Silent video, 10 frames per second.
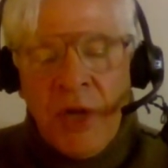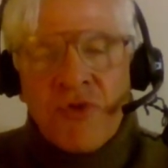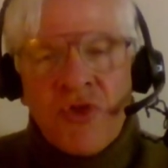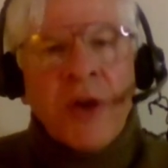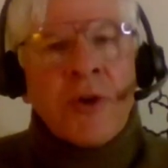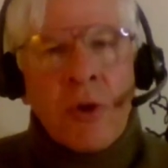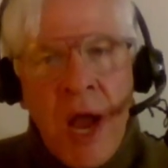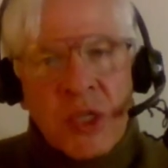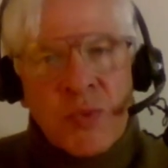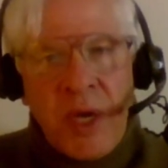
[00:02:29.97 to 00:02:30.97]
gender
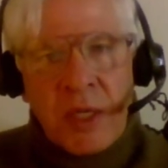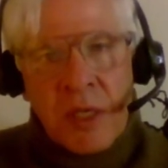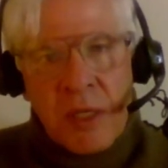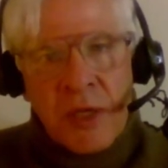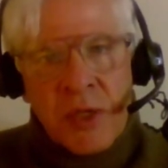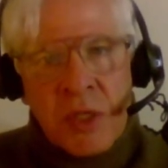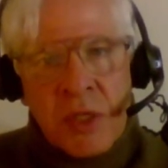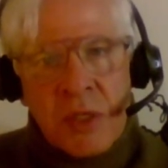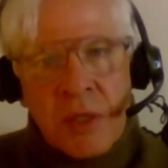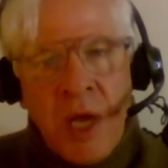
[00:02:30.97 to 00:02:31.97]
aspect to this.
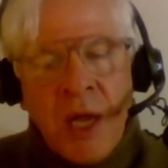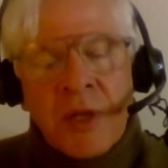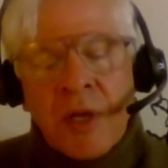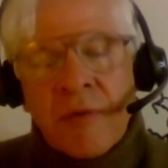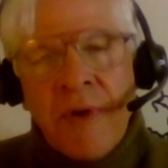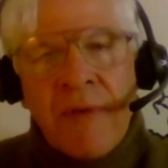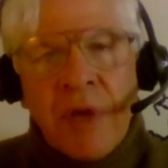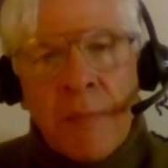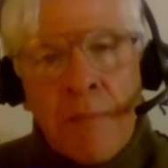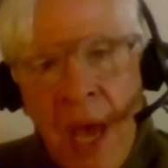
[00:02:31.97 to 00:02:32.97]
It's the idea of
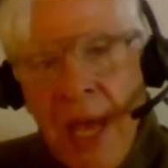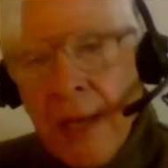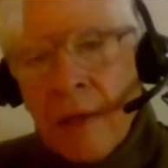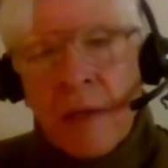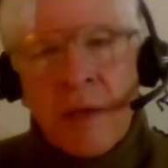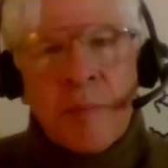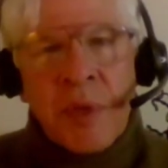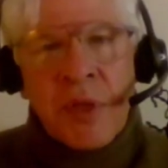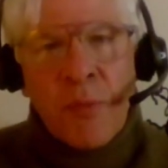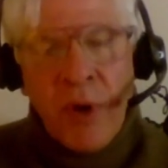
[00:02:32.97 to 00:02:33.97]
having men
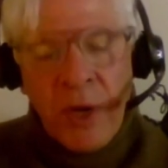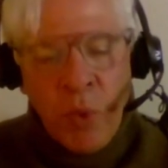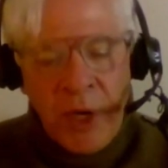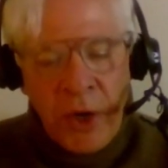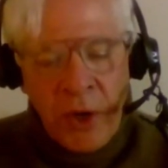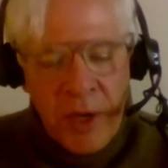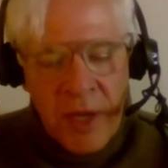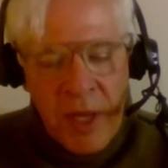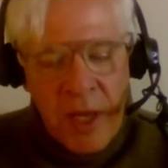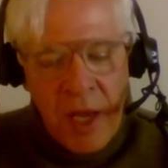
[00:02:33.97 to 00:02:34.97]
be the breadwinner.
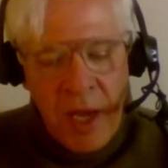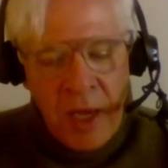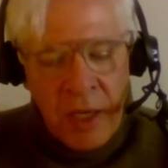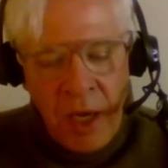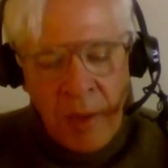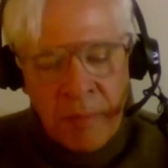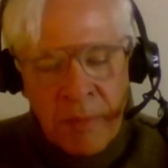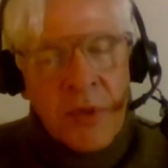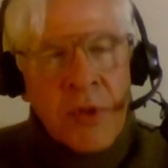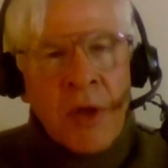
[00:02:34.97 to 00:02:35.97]
And
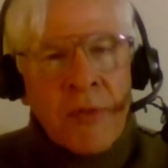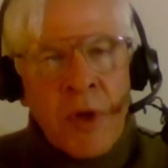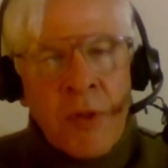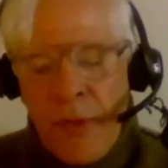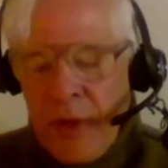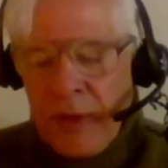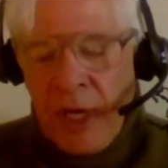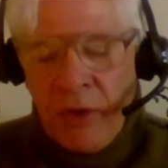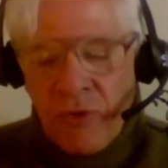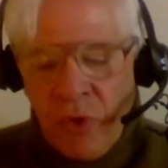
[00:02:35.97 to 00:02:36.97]
the other thing that
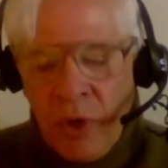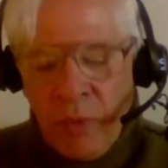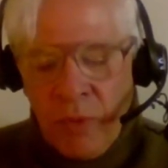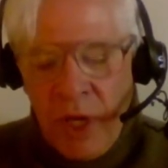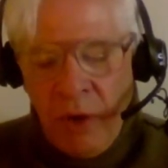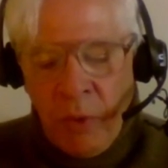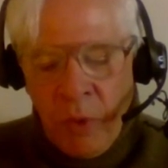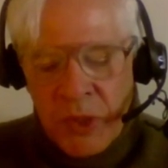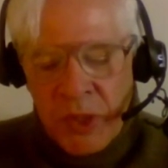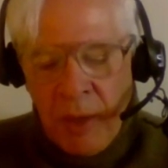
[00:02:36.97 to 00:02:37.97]
I enjoyed hearing
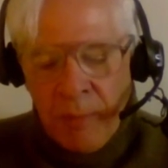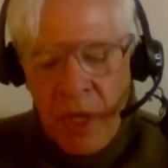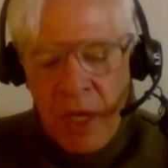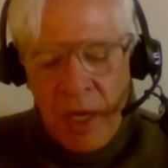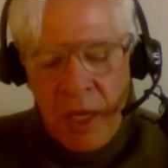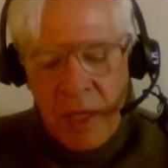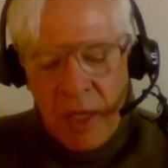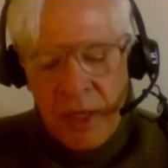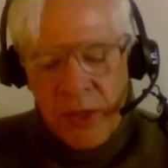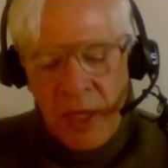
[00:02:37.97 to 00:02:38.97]
was
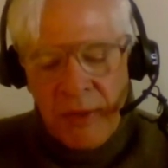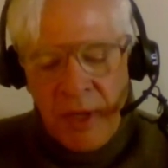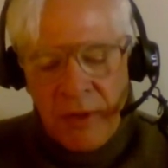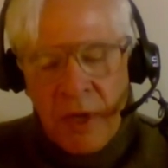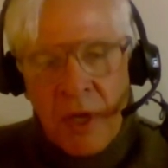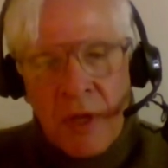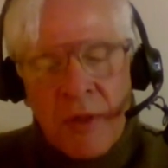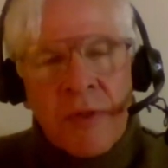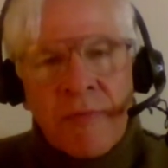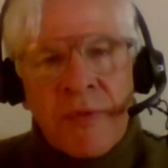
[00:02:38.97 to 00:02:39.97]
he said that
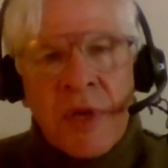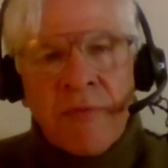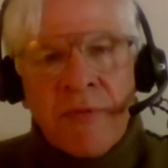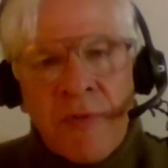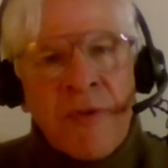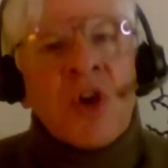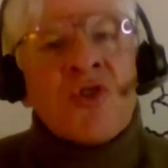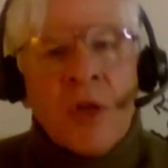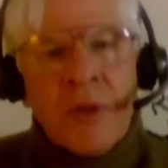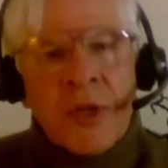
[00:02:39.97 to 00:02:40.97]
the
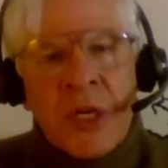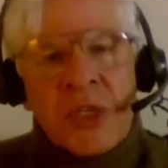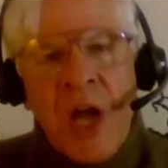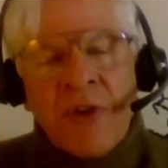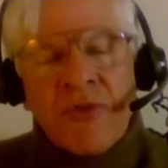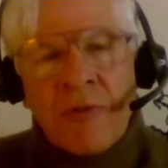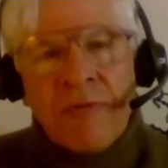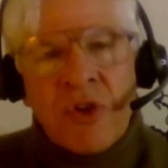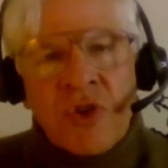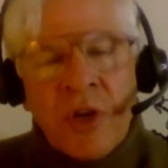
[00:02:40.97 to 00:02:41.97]
vision, the nostalgic
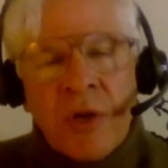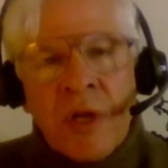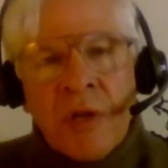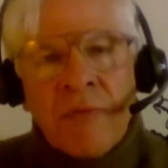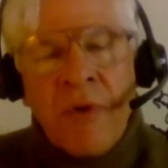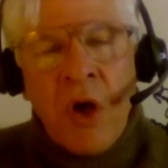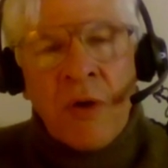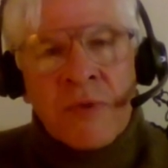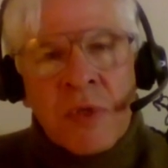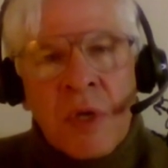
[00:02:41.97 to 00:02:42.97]
vision,
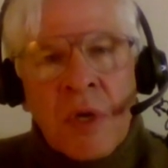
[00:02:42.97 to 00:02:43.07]
involves